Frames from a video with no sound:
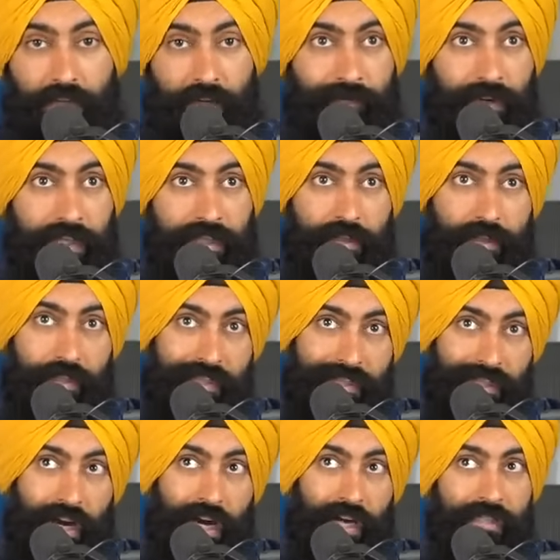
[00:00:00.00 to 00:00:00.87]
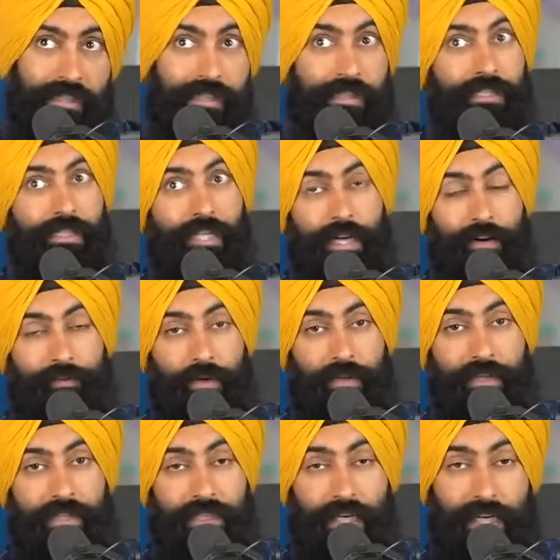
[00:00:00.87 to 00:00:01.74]
They invested in stocks instead of
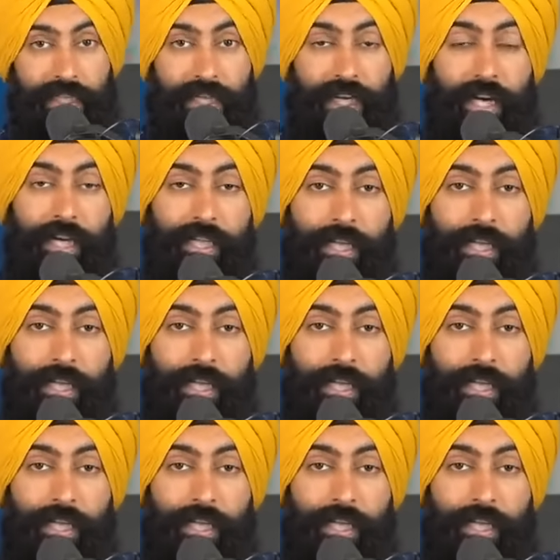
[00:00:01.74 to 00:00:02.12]
real estate.